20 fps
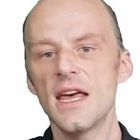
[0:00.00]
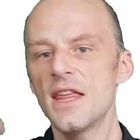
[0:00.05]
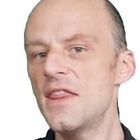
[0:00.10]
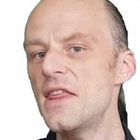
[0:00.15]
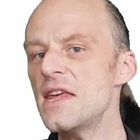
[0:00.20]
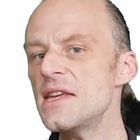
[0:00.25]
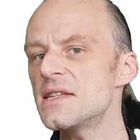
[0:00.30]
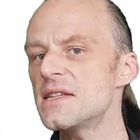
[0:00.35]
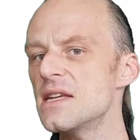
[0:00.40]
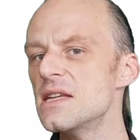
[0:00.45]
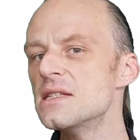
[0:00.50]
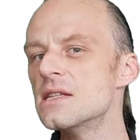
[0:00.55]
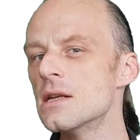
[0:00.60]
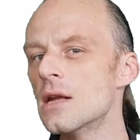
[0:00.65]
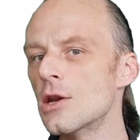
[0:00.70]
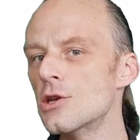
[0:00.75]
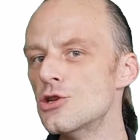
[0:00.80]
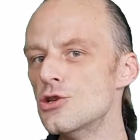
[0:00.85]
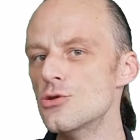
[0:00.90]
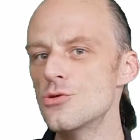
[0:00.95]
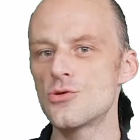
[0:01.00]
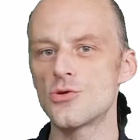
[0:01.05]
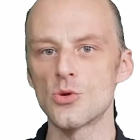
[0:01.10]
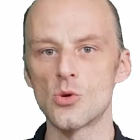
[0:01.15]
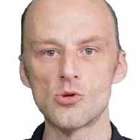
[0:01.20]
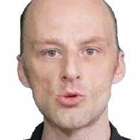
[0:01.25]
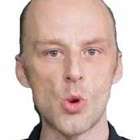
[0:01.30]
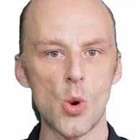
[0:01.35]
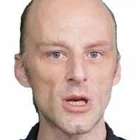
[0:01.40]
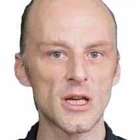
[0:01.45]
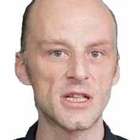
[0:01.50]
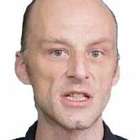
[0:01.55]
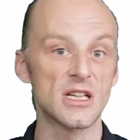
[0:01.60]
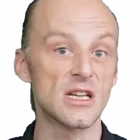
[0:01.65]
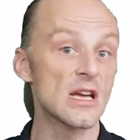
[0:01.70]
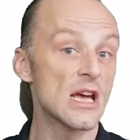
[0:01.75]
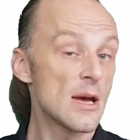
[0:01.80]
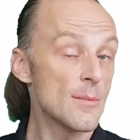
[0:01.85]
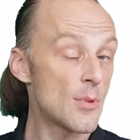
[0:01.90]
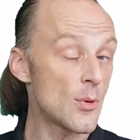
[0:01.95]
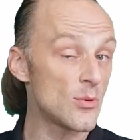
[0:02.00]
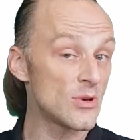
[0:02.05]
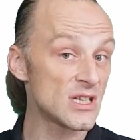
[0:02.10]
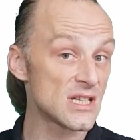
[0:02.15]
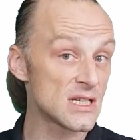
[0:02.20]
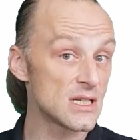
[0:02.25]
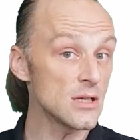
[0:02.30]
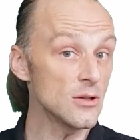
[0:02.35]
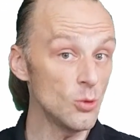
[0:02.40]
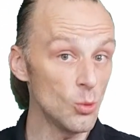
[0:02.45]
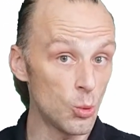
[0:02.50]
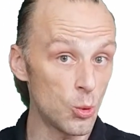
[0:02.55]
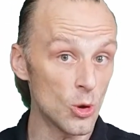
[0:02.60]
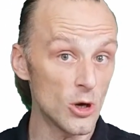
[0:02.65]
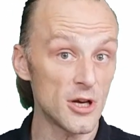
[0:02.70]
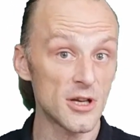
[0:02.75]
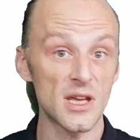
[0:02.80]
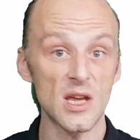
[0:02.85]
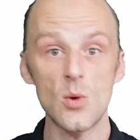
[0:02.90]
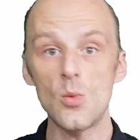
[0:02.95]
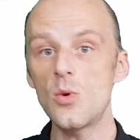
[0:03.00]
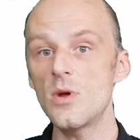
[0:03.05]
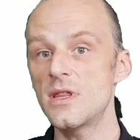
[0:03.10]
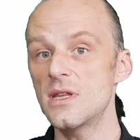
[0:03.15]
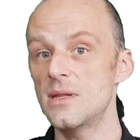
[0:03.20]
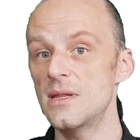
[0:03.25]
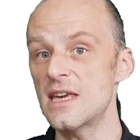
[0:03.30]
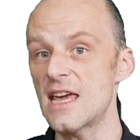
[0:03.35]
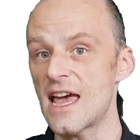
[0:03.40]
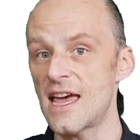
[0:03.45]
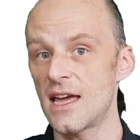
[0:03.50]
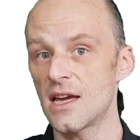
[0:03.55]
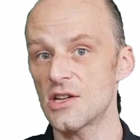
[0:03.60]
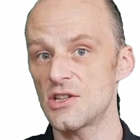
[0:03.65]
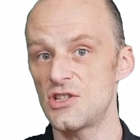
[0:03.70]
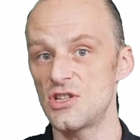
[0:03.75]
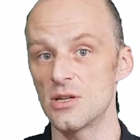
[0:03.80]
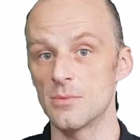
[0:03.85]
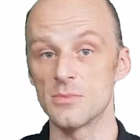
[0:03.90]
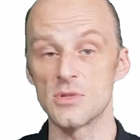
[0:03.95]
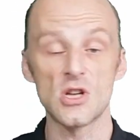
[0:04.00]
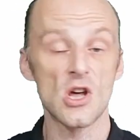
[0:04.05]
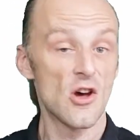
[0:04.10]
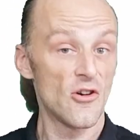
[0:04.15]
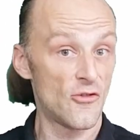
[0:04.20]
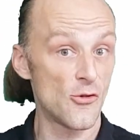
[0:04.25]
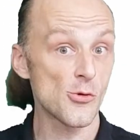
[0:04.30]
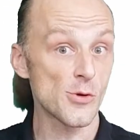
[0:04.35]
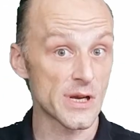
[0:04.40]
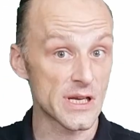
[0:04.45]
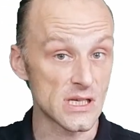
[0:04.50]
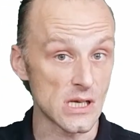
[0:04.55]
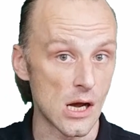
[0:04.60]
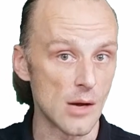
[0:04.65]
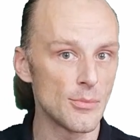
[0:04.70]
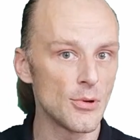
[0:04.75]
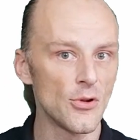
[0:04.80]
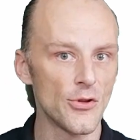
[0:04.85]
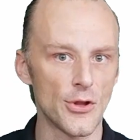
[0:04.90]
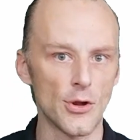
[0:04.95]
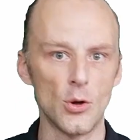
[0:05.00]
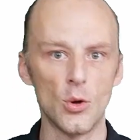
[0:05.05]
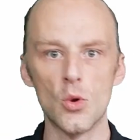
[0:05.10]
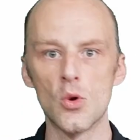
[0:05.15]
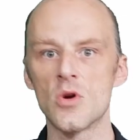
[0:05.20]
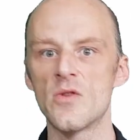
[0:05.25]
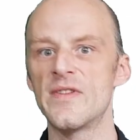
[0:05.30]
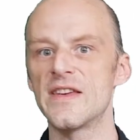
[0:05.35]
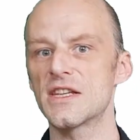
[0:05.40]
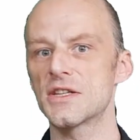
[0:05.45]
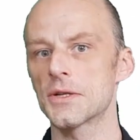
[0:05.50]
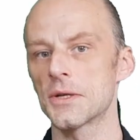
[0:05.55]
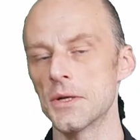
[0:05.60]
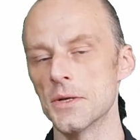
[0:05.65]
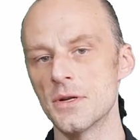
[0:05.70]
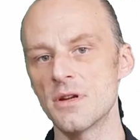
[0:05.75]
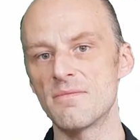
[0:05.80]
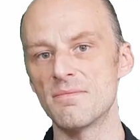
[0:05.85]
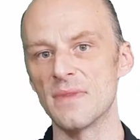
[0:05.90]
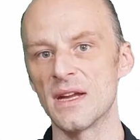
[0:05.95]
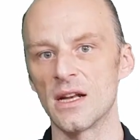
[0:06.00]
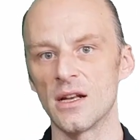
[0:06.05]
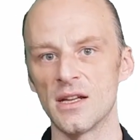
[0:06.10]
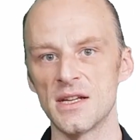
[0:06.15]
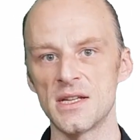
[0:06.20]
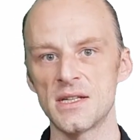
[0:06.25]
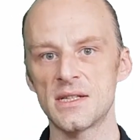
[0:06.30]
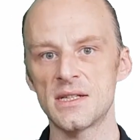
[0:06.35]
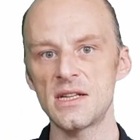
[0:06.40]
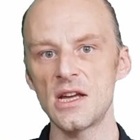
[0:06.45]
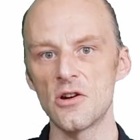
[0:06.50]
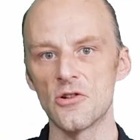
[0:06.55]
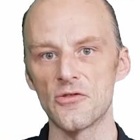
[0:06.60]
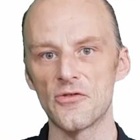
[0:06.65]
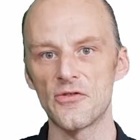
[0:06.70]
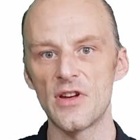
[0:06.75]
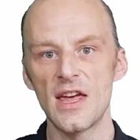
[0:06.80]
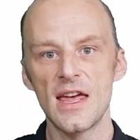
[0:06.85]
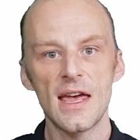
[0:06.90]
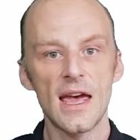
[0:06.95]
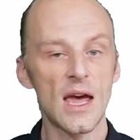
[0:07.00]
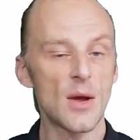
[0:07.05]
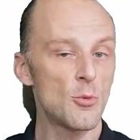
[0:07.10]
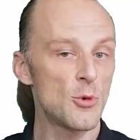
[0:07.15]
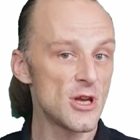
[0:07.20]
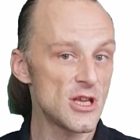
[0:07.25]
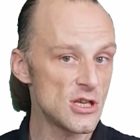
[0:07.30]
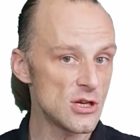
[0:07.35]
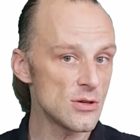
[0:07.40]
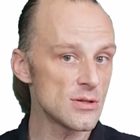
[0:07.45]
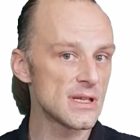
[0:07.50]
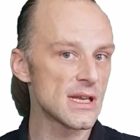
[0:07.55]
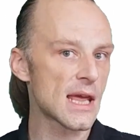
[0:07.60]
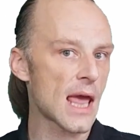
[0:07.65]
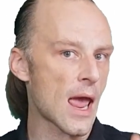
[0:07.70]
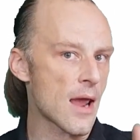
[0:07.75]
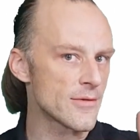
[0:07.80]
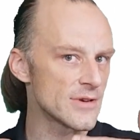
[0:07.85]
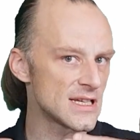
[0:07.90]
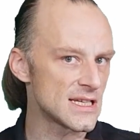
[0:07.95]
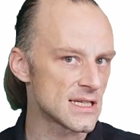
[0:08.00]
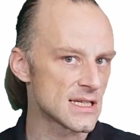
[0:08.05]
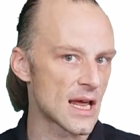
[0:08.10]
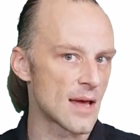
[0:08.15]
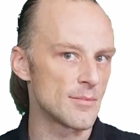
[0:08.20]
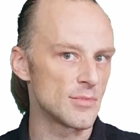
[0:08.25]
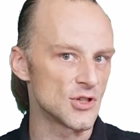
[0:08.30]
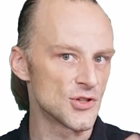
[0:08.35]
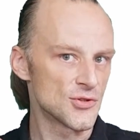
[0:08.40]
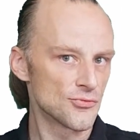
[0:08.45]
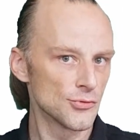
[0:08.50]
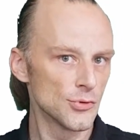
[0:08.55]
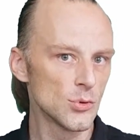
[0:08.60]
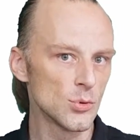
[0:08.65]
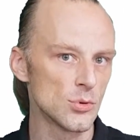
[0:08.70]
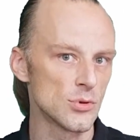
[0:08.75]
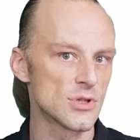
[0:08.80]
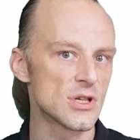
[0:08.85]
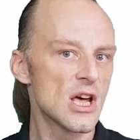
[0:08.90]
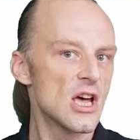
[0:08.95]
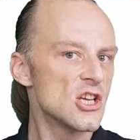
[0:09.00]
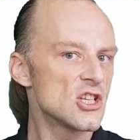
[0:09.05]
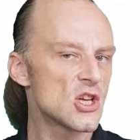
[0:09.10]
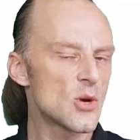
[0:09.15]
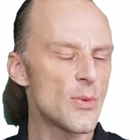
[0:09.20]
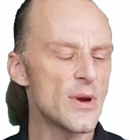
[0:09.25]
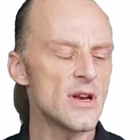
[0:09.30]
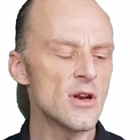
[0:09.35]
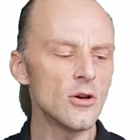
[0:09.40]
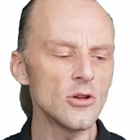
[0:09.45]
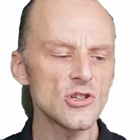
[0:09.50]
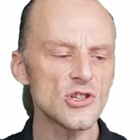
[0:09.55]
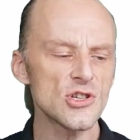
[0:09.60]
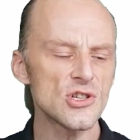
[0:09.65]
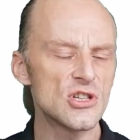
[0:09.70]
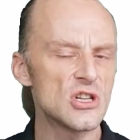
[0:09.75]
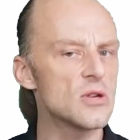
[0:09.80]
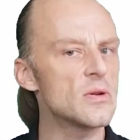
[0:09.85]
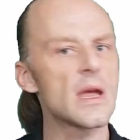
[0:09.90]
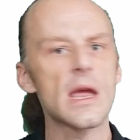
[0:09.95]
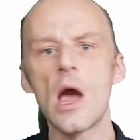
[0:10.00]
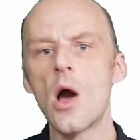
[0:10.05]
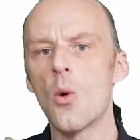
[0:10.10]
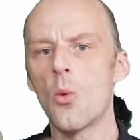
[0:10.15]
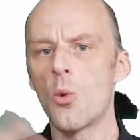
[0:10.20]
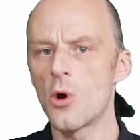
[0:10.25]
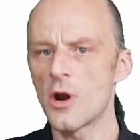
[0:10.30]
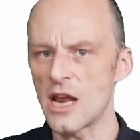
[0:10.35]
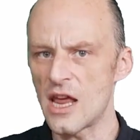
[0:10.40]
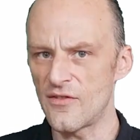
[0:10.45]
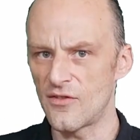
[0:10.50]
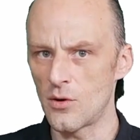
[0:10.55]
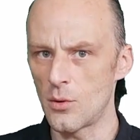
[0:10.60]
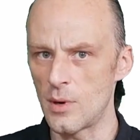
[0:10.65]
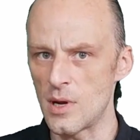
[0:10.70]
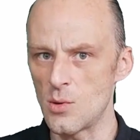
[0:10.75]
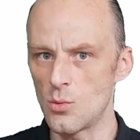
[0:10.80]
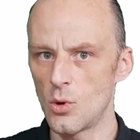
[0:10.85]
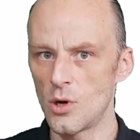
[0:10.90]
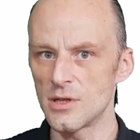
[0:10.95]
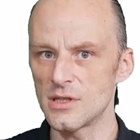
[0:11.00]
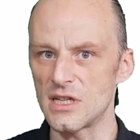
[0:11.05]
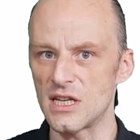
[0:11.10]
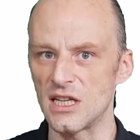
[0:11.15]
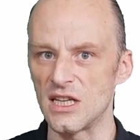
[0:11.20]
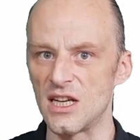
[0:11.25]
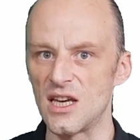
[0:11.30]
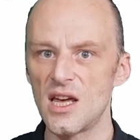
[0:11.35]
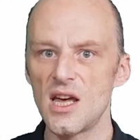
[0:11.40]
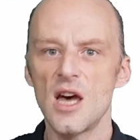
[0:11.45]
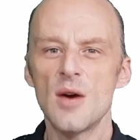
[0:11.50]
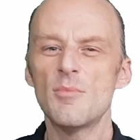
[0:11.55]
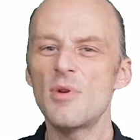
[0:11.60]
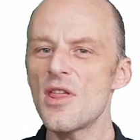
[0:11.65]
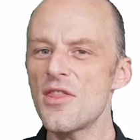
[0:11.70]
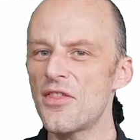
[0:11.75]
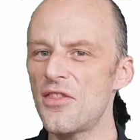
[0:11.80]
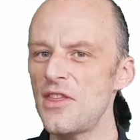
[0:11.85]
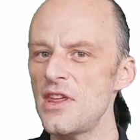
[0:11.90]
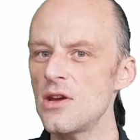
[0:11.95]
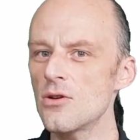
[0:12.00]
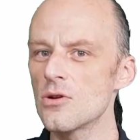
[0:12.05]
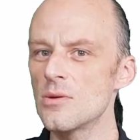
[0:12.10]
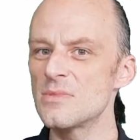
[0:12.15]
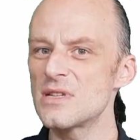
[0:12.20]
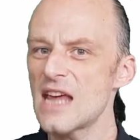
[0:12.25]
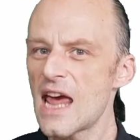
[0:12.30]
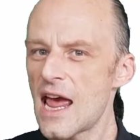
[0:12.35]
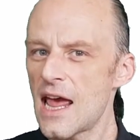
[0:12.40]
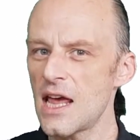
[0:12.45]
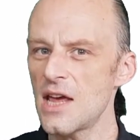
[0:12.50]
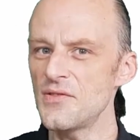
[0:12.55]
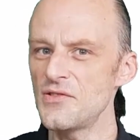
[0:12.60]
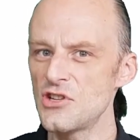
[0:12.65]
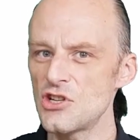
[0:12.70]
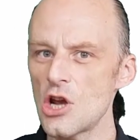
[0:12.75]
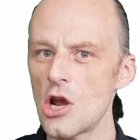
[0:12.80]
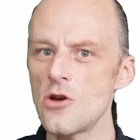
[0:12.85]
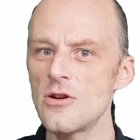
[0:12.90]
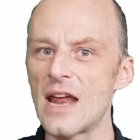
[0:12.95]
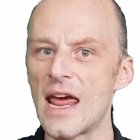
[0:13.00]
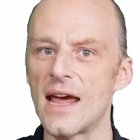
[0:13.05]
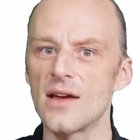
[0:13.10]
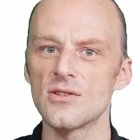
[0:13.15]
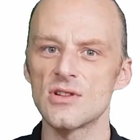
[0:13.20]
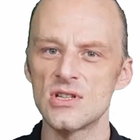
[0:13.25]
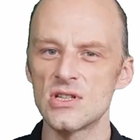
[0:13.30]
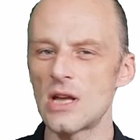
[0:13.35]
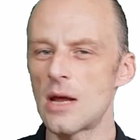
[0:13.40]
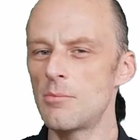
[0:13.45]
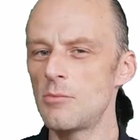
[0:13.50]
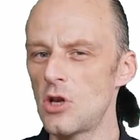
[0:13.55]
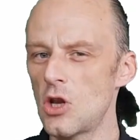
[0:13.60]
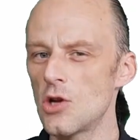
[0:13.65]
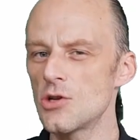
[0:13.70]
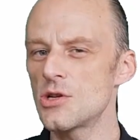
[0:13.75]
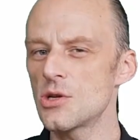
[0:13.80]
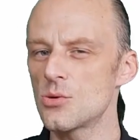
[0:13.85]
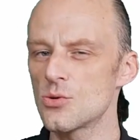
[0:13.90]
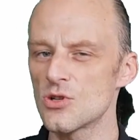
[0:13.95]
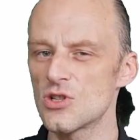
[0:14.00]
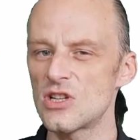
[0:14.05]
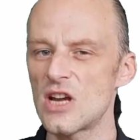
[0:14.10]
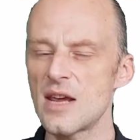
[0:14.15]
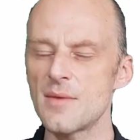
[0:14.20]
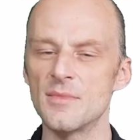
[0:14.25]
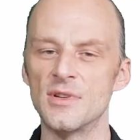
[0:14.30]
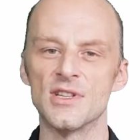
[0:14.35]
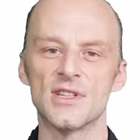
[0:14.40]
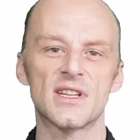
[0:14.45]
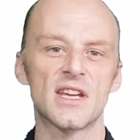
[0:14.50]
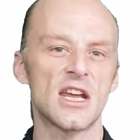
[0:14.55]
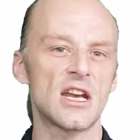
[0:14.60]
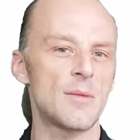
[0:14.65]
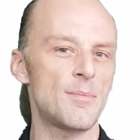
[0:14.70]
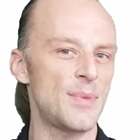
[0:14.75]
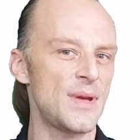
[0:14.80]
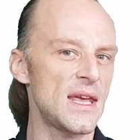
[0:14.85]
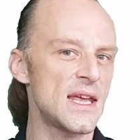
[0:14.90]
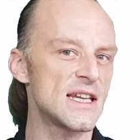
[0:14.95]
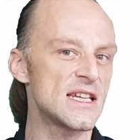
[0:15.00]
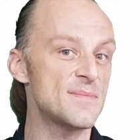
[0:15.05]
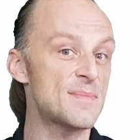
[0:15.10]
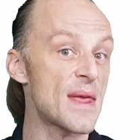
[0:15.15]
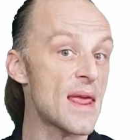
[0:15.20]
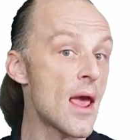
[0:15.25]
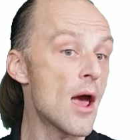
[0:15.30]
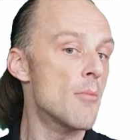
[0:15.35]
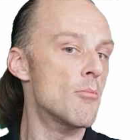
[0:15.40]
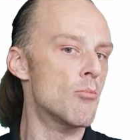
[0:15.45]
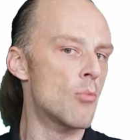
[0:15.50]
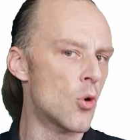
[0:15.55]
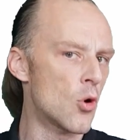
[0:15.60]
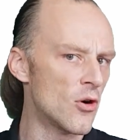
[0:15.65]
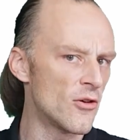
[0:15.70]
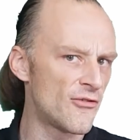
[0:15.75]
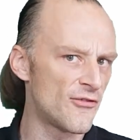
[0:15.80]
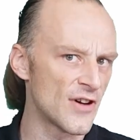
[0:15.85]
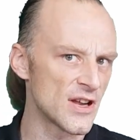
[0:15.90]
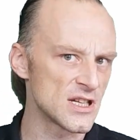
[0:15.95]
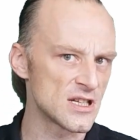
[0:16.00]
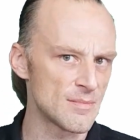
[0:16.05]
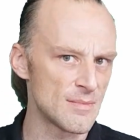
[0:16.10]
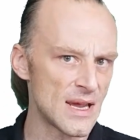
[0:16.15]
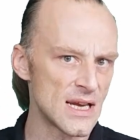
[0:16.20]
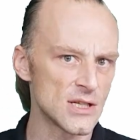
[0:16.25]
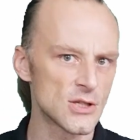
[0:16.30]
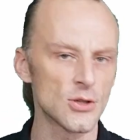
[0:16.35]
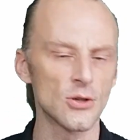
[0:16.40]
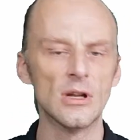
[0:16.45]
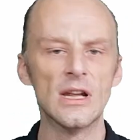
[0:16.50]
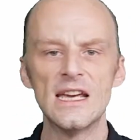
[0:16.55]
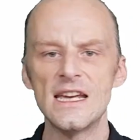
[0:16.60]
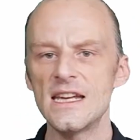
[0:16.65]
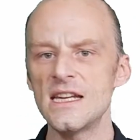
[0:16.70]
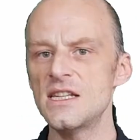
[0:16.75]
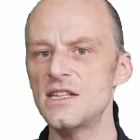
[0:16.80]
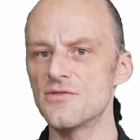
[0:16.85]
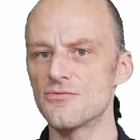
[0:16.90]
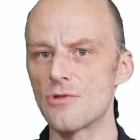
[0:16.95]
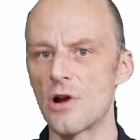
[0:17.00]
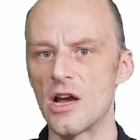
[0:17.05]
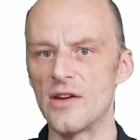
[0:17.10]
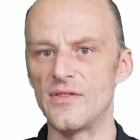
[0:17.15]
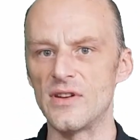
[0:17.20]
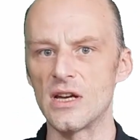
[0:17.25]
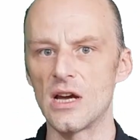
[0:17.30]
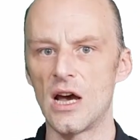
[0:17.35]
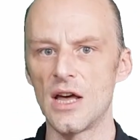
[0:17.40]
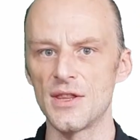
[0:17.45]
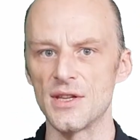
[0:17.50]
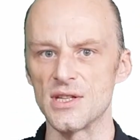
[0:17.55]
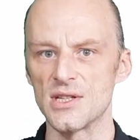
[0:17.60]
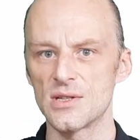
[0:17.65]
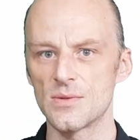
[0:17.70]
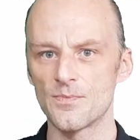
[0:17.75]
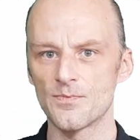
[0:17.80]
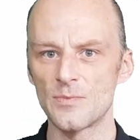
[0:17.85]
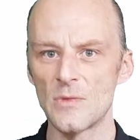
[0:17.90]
This is an unusual quality, but we're still working within the axioms, for example, the law of excluded middle itself, and we're using our established rules, so we're not just doing whatever we want here. But theorems have shown how some logical statements can appear to be more fundamental in deriving others.